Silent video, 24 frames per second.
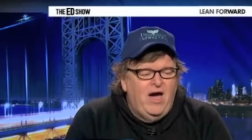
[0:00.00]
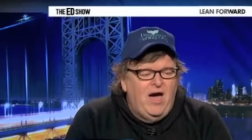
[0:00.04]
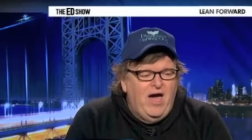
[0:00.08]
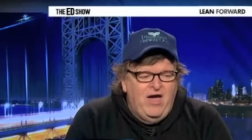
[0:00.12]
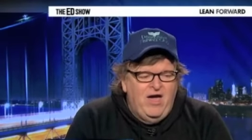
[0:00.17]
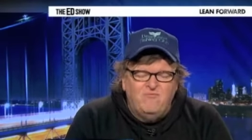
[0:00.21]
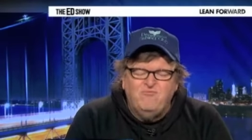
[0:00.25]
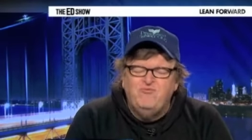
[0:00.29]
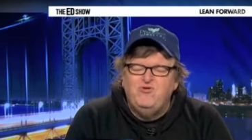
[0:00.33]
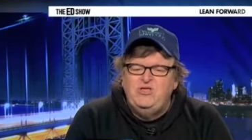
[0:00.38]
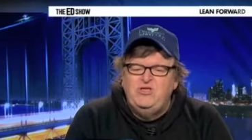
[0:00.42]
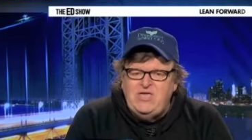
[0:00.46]

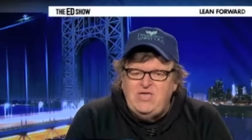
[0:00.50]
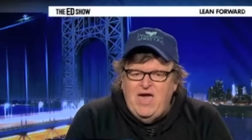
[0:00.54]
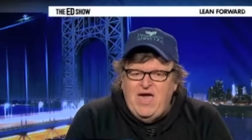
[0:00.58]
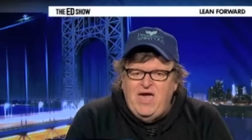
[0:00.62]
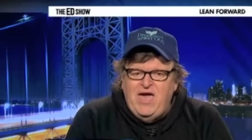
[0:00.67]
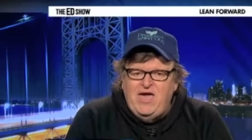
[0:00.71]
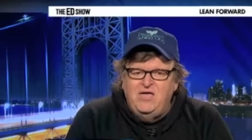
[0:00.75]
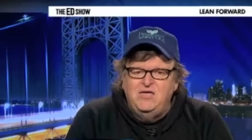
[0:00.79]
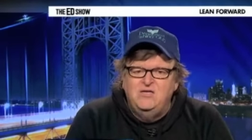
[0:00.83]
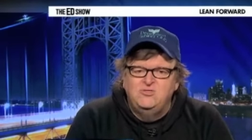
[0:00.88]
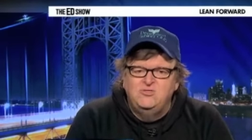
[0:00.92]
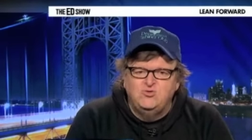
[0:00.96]
every
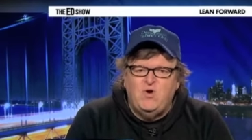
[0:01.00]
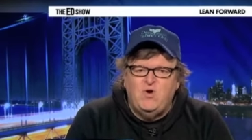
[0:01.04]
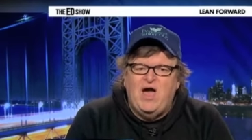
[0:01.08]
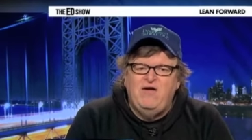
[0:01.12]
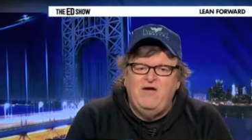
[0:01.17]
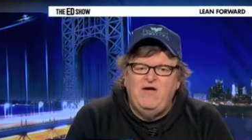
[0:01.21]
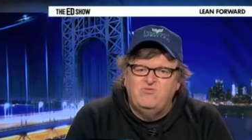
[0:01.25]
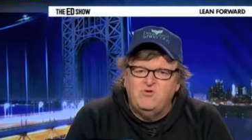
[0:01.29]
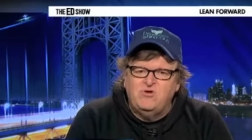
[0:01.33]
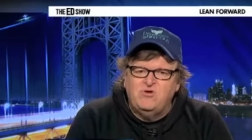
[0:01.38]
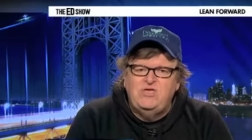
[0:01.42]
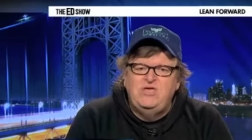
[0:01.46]
day
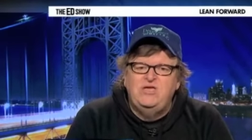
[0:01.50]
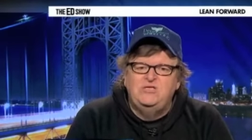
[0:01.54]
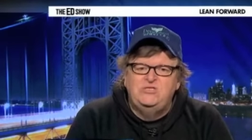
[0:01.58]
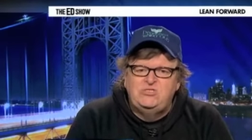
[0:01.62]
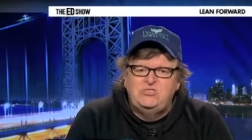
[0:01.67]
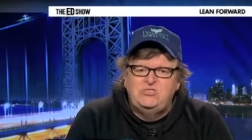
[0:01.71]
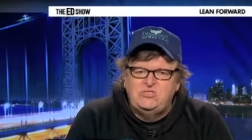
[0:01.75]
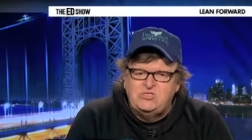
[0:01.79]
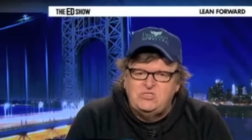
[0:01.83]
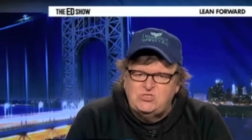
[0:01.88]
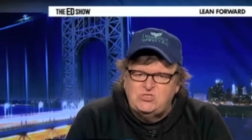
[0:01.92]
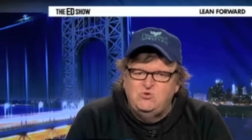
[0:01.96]
drive their
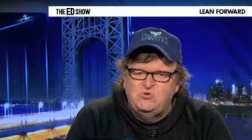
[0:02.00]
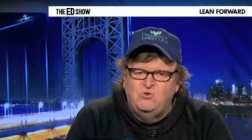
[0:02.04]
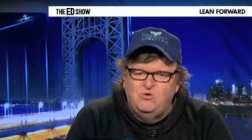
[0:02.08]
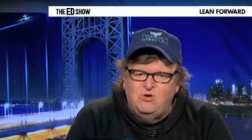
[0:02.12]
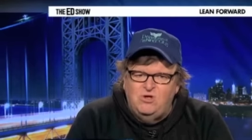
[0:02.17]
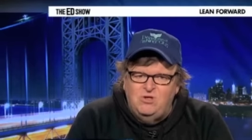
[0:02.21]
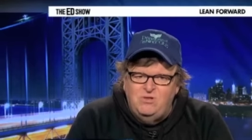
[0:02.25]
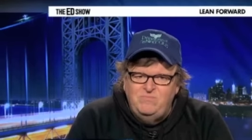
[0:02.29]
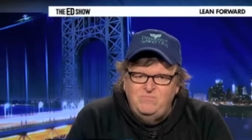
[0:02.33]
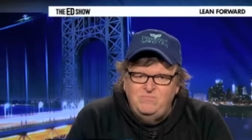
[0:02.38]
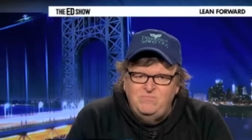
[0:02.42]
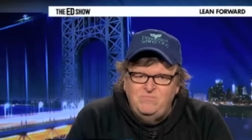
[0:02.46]
kids to
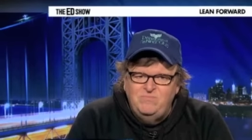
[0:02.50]
school